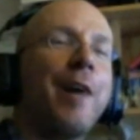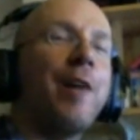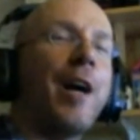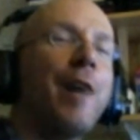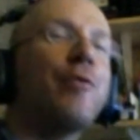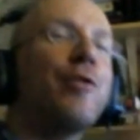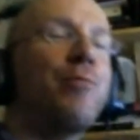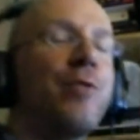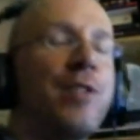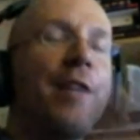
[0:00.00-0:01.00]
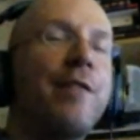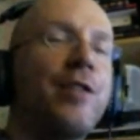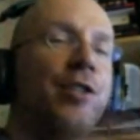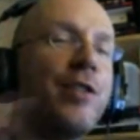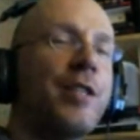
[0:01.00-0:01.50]
how good was
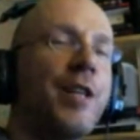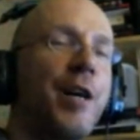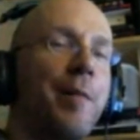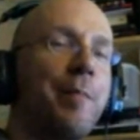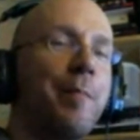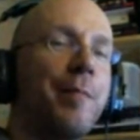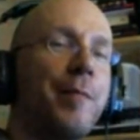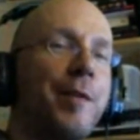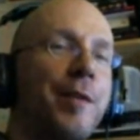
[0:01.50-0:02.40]
television at the time?